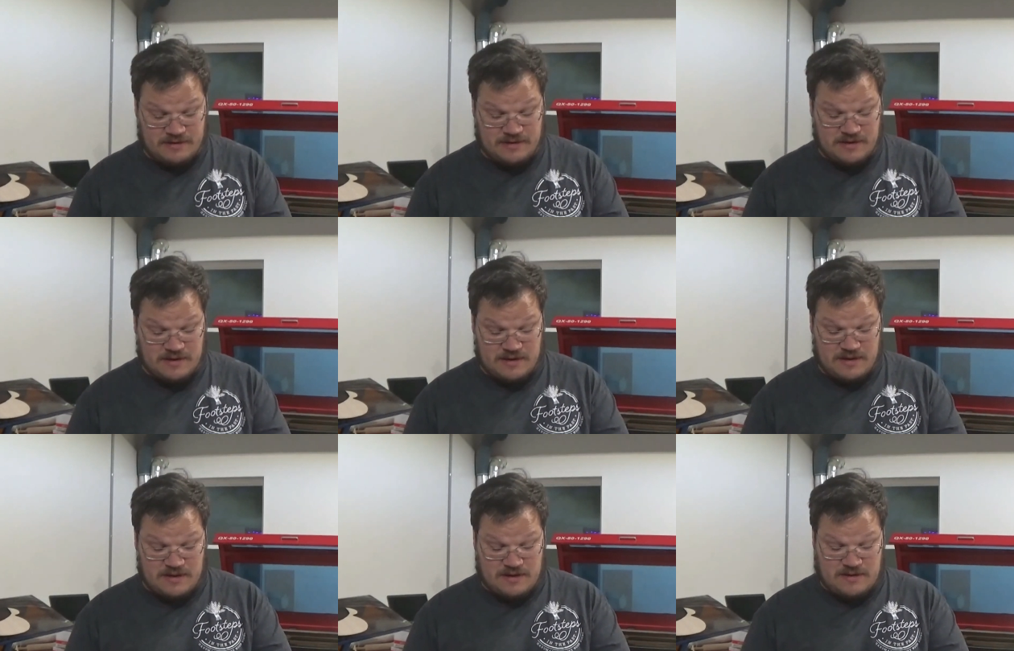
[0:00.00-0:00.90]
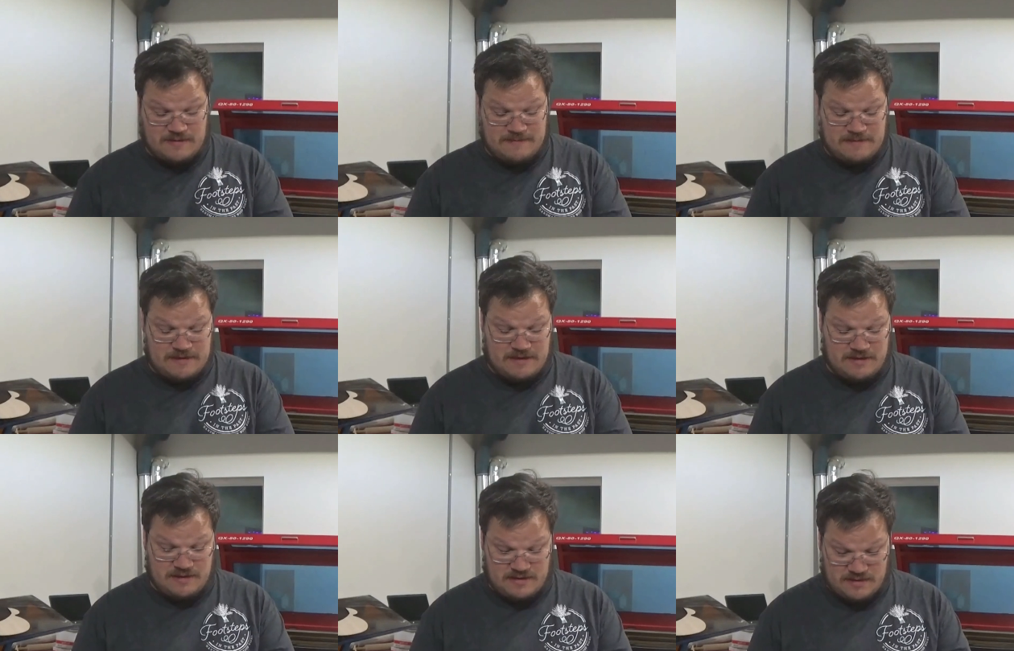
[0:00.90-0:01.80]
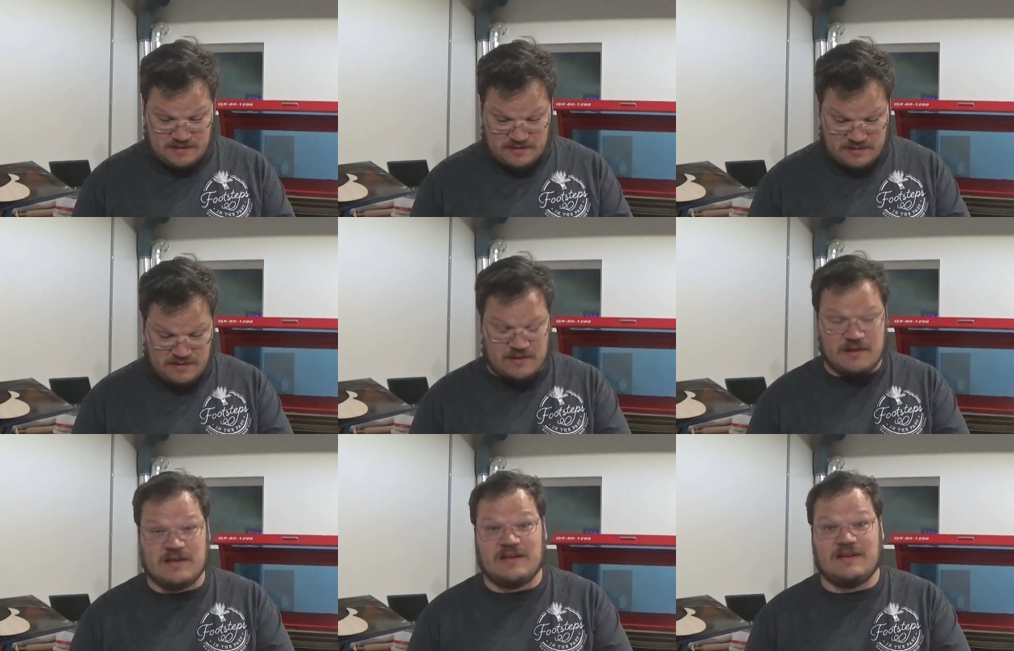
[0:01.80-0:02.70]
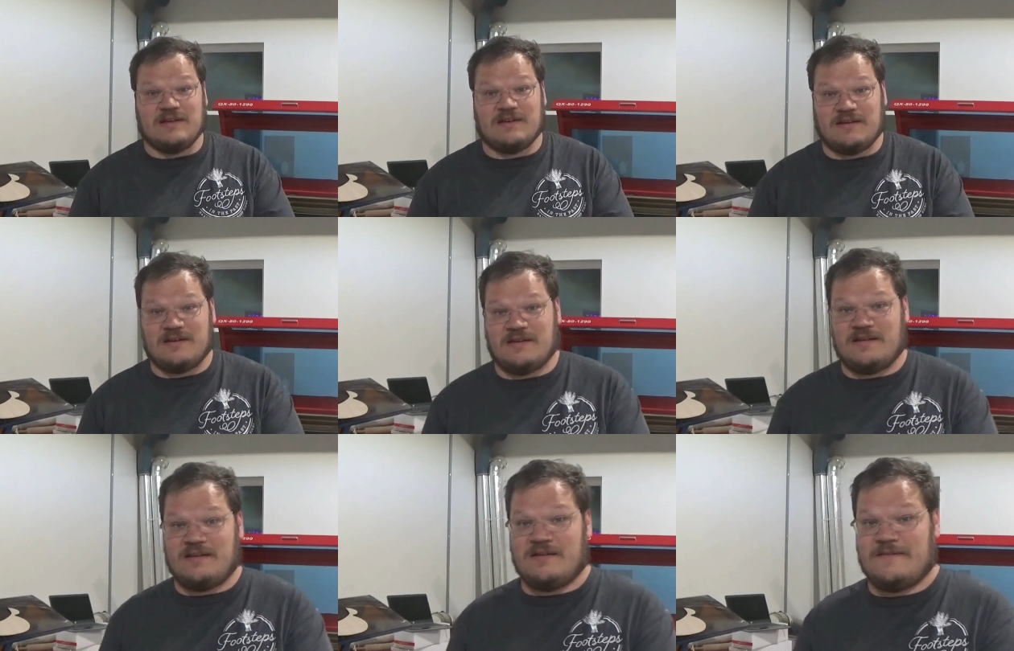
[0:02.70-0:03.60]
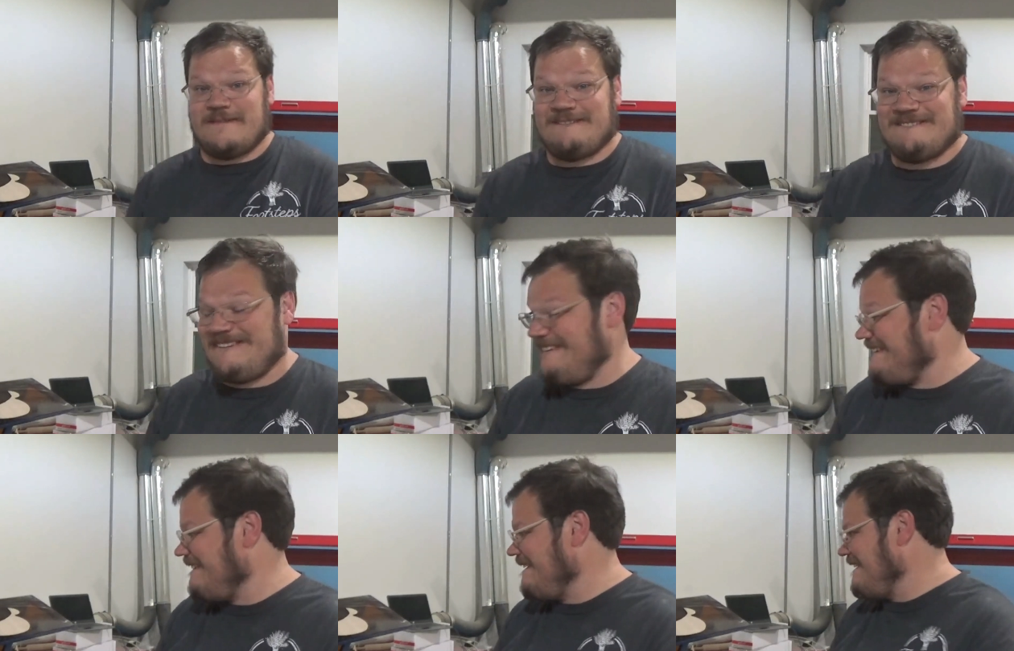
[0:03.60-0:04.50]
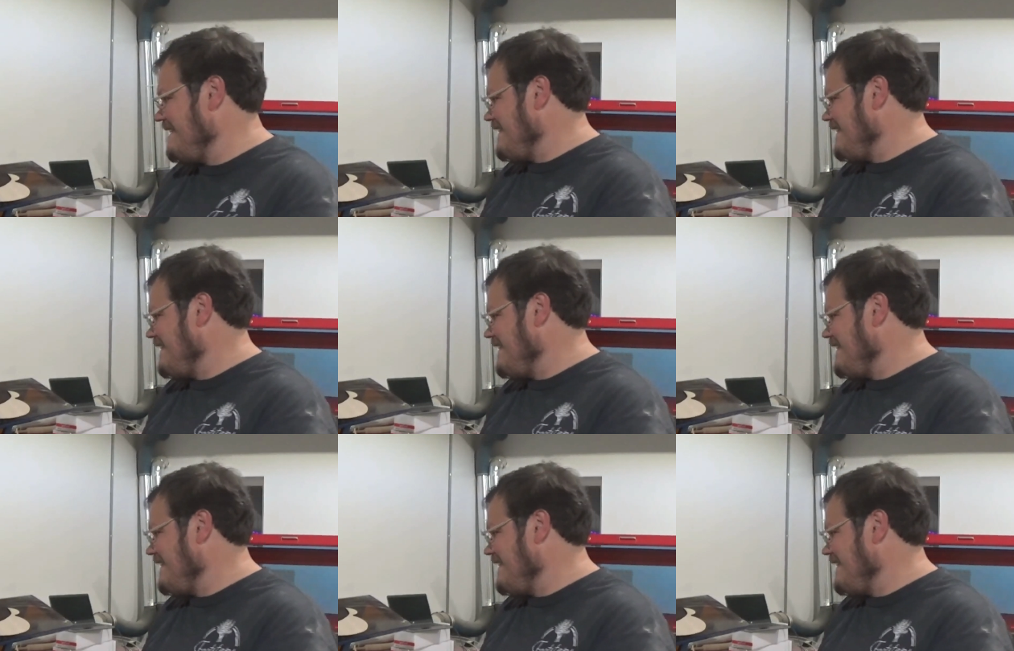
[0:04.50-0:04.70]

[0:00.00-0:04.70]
Nobody speaks.